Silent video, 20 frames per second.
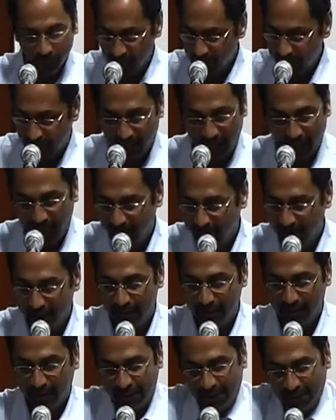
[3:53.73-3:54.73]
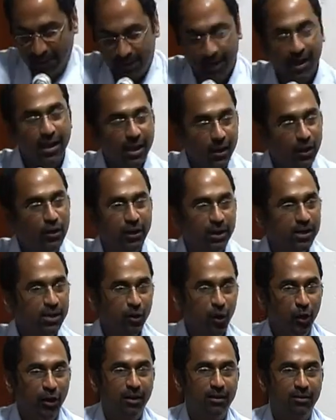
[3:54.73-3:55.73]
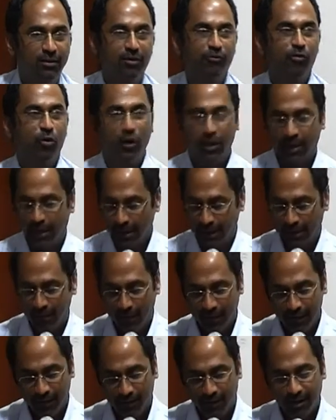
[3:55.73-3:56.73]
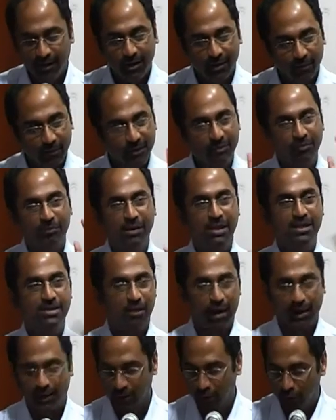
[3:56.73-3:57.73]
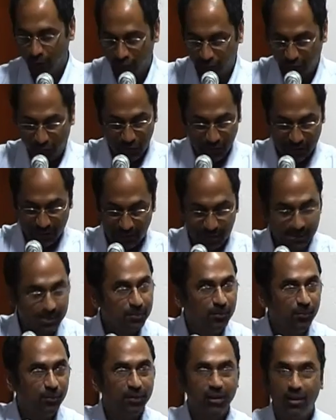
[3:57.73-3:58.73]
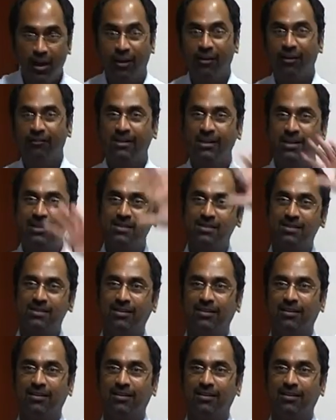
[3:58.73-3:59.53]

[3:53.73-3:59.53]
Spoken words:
So I think, if you want, you can email it, but please write it down for yourselves. You agree with this?